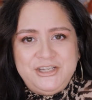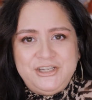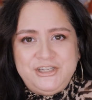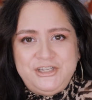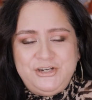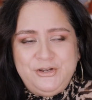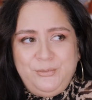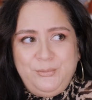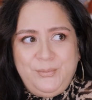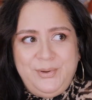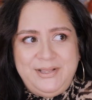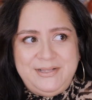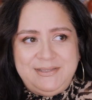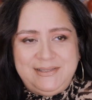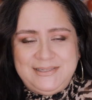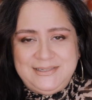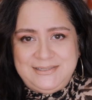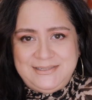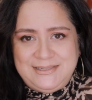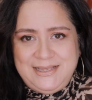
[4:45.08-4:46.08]
You don't
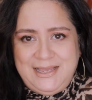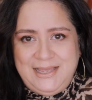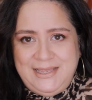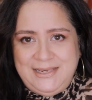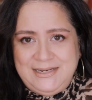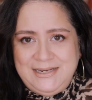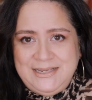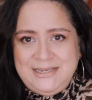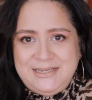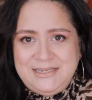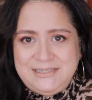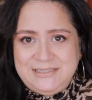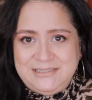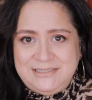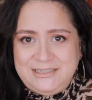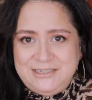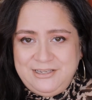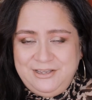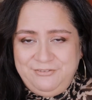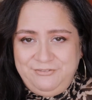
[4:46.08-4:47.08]
want the sun
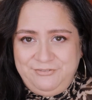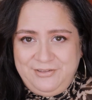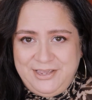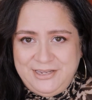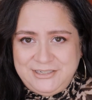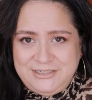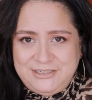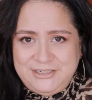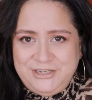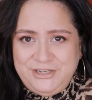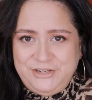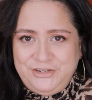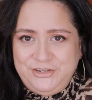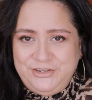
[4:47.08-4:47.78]
to affect